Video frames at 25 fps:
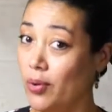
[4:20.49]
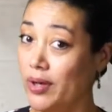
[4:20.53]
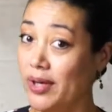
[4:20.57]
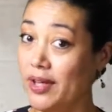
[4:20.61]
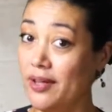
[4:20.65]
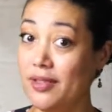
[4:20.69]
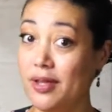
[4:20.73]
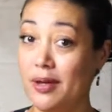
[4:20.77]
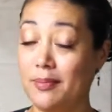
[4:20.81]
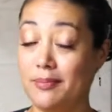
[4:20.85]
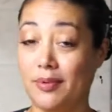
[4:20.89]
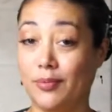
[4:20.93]
one
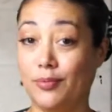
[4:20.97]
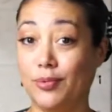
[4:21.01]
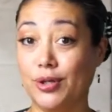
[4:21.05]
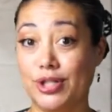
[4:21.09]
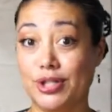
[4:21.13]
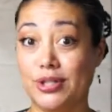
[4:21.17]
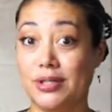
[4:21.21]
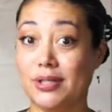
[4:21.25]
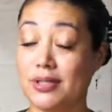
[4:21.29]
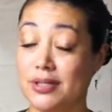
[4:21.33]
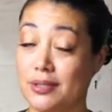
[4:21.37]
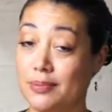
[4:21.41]
of them,
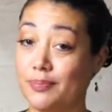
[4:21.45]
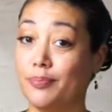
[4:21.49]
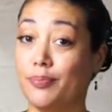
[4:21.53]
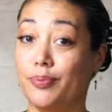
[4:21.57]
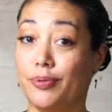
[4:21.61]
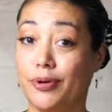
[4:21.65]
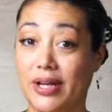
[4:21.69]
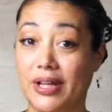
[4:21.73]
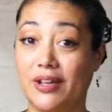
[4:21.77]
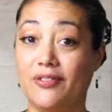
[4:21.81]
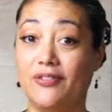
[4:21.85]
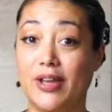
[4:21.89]
which is
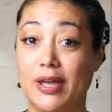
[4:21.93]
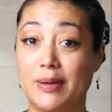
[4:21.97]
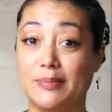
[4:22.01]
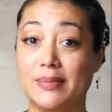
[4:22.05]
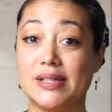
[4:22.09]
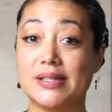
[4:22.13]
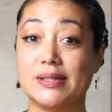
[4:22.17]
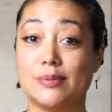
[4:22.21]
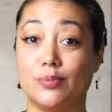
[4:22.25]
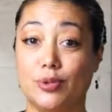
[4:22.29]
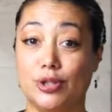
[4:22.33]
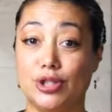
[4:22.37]
pretty
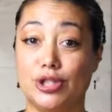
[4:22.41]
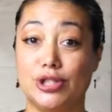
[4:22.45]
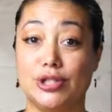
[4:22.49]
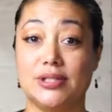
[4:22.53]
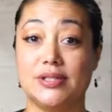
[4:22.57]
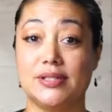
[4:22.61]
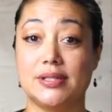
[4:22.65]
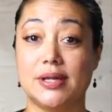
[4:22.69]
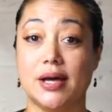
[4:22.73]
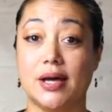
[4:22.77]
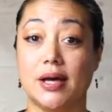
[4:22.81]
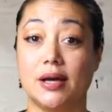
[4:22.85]
famous, which
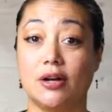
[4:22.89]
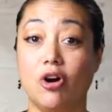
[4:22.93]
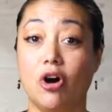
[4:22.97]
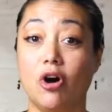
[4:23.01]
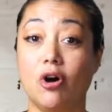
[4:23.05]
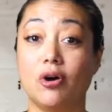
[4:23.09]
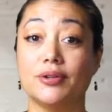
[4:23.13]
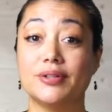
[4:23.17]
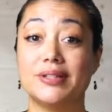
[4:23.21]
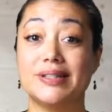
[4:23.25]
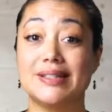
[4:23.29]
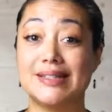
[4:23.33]
is
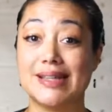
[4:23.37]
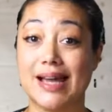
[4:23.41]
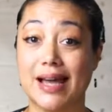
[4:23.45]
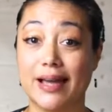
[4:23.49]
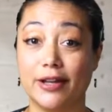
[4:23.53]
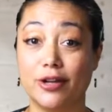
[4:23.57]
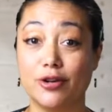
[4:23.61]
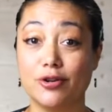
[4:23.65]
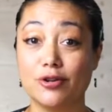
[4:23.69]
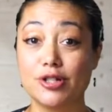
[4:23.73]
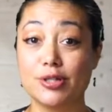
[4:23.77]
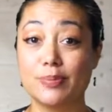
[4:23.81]
called
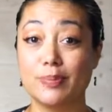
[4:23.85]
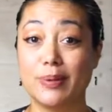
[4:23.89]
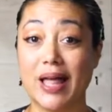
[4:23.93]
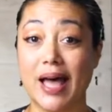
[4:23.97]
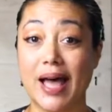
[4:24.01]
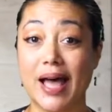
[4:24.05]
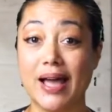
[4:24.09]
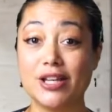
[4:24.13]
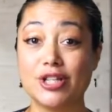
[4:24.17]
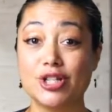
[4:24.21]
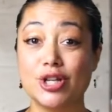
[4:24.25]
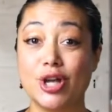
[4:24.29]
Tiger
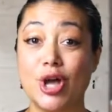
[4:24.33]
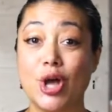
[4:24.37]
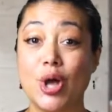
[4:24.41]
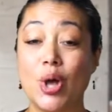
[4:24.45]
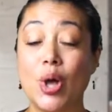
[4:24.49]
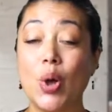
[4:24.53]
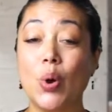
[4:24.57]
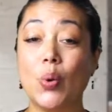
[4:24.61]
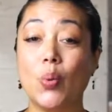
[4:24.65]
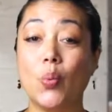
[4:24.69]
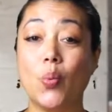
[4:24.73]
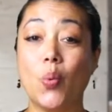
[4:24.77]
Splash,
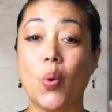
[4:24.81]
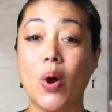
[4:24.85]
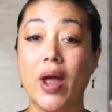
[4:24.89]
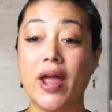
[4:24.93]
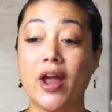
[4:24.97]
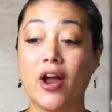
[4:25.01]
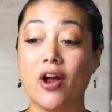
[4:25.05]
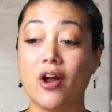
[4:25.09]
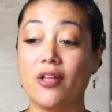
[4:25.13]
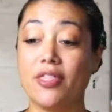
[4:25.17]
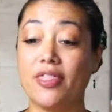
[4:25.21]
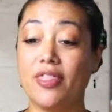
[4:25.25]

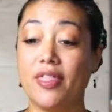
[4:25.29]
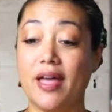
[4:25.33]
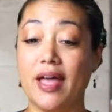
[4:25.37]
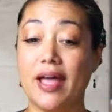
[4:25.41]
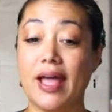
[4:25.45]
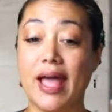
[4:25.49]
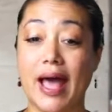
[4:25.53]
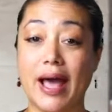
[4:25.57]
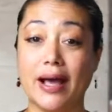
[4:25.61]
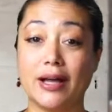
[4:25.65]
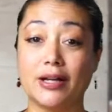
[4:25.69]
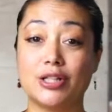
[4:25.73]
where
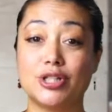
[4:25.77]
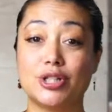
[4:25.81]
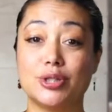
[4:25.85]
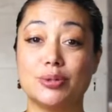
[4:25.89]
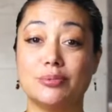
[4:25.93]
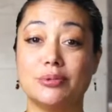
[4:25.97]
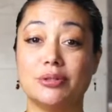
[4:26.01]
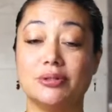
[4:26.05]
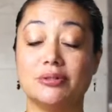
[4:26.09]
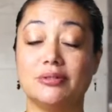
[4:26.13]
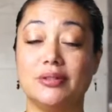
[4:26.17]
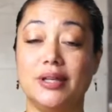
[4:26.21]
they
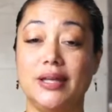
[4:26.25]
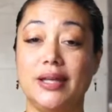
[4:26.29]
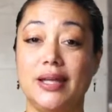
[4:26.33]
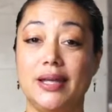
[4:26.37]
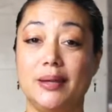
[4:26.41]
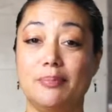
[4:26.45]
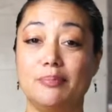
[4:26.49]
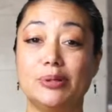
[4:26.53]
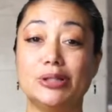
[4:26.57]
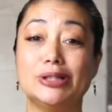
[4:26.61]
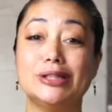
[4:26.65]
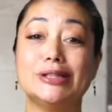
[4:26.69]

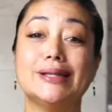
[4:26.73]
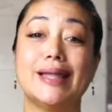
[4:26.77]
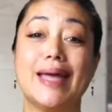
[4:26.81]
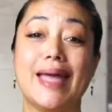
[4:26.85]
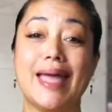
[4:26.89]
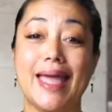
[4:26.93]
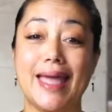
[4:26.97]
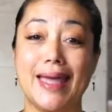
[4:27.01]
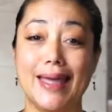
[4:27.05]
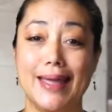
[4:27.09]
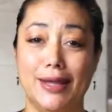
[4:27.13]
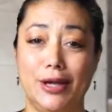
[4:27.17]
actually
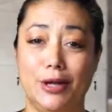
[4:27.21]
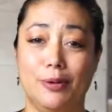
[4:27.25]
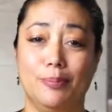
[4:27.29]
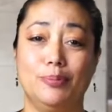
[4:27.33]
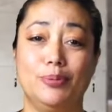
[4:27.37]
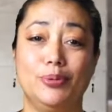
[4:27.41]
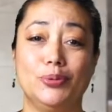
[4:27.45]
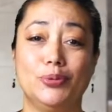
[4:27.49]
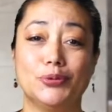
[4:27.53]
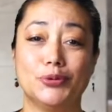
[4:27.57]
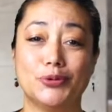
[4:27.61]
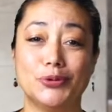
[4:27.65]
play in a
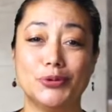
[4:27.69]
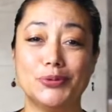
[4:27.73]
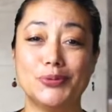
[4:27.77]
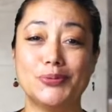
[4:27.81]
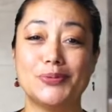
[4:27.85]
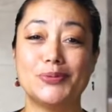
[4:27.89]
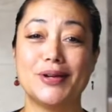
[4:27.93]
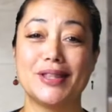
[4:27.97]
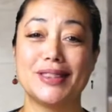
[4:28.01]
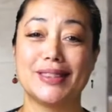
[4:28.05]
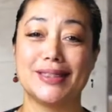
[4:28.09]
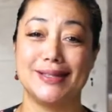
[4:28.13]

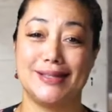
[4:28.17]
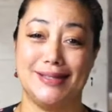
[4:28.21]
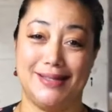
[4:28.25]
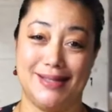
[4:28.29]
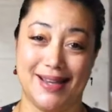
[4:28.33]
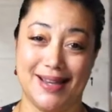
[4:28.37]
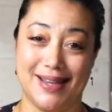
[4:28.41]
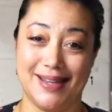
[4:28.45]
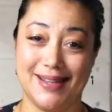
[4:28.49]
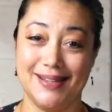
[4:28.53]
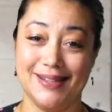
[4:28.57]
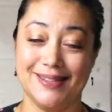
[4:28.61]
pool with the
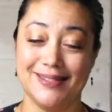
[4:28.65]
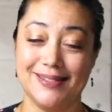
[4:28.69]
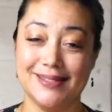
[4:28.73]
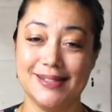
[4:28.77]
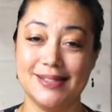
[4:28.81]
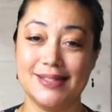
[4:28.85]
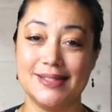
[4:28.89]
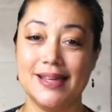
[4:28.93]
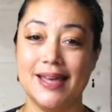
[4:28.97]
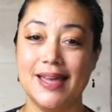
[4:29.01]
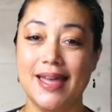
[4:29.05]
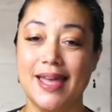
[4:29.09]

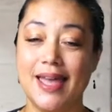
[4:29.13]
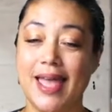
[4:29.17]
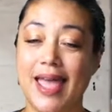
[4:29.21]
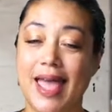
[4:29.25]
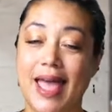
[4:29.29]
tigers.